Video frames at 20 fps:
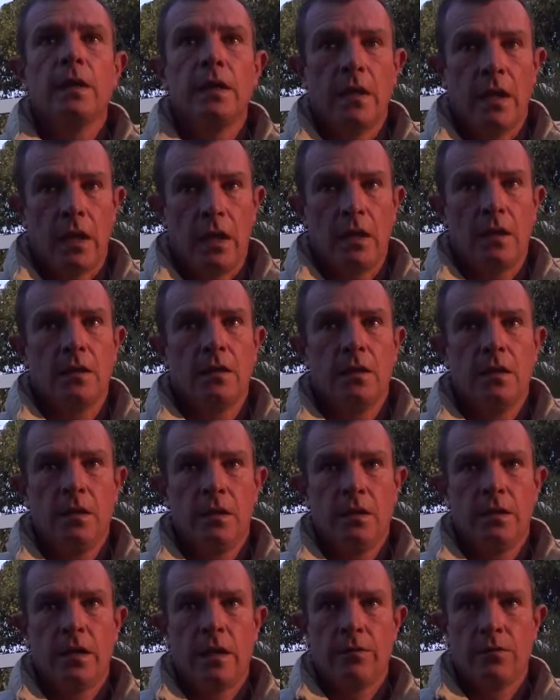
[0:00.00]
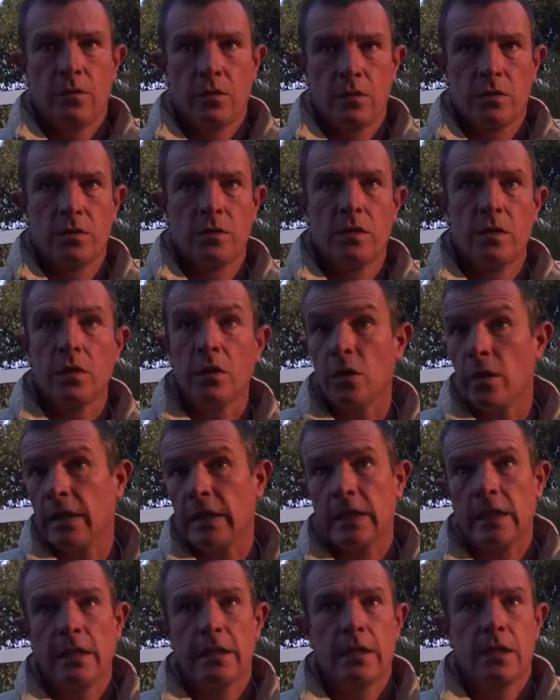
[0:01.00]
Yeah, they've got the UN
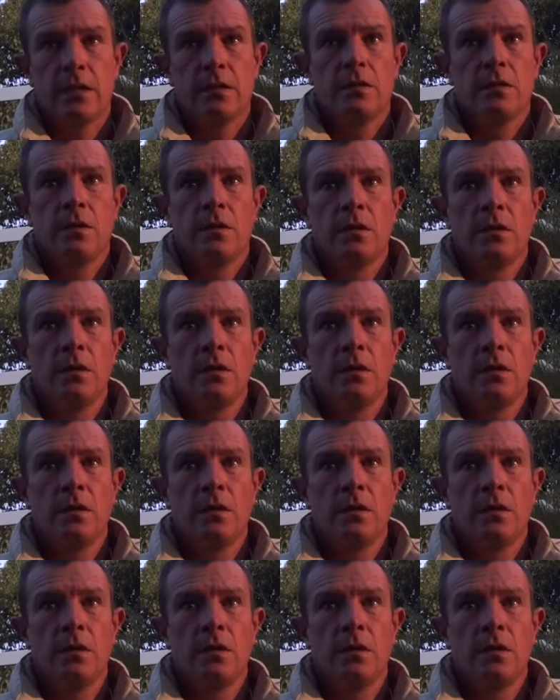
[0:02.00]
clinics.